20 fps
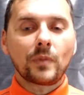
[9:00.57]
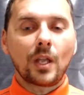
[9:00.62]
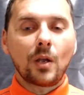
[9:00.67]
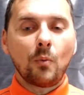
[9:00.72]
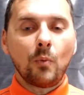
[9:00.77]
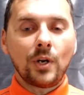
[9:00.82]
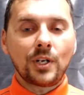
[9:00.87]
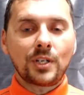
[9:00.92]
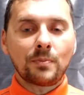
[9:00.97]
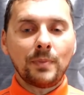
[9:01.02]

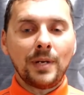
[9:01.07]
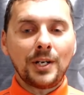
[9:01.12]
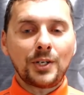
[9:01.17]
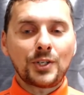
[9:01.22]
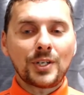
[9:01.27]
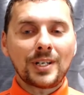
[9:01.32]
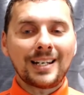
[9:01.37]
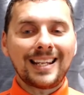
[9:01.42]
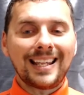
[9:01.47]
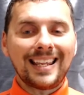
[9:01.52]
which
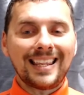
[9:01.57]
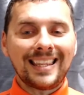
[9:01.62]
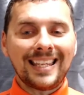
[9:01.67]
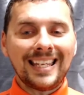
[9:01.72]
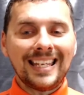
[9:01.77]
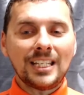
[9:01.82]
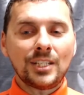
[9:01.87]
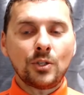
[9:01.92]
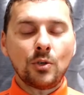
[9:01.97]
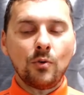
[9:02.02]
mentioned
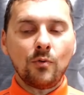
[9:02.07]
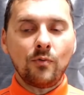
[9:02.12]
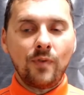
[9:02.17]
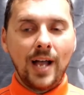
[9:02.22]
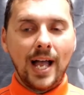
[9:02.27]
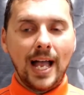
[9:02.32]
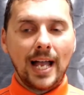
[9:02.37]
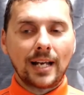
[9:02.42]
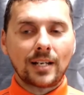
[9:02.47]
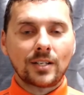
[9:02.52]
these two
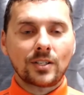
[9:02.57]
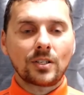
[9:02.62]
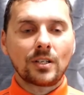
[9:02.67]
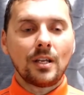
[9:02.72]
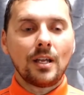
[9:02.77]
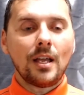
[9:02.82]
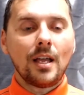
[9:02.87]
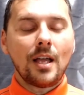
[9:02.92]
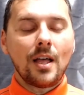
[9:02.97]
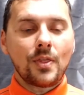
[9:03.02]
facts:
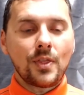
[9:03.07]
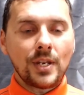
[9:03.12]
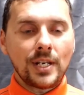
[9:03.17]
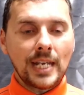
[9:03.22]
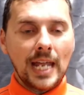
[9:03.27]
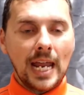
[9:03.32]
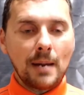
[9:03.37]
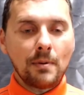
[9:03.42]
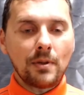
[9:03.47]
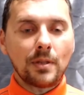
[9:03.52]
the
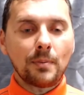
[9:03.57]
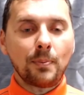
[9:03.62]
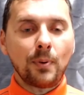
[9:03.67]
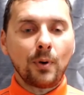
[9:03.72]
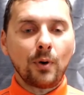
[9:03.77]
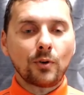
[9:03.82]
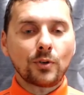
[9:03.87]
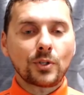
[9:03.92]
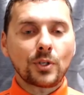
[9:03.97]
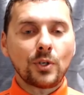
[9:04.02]
name of the
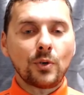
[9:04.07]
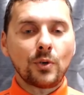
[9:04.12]
person who had